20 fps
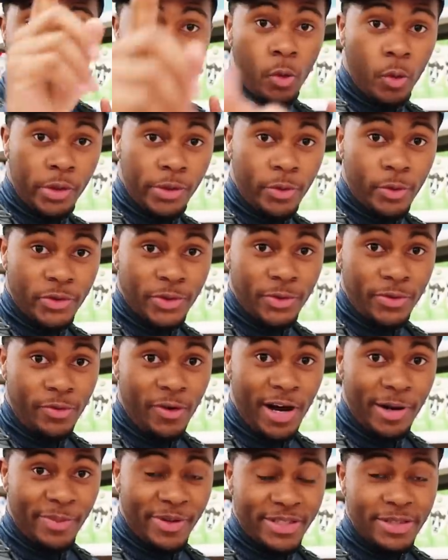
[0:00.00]
Calling all
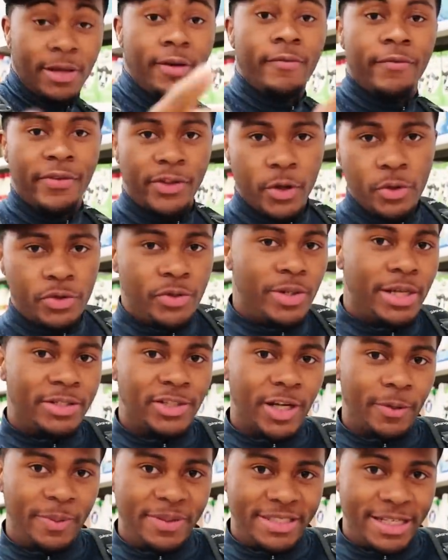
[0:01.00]
subscribers, for those of you that
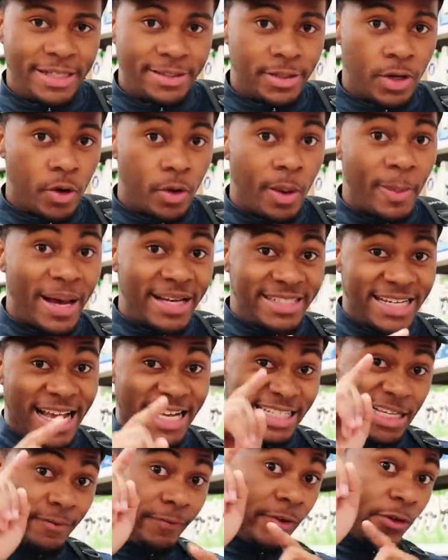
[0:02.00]
shop at Tesco, I'm actually
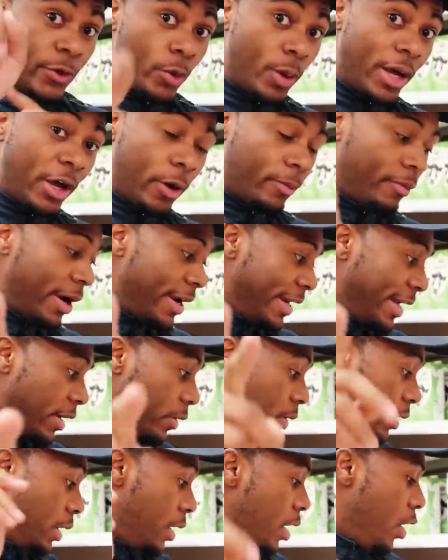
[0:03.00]
asking for your help right now.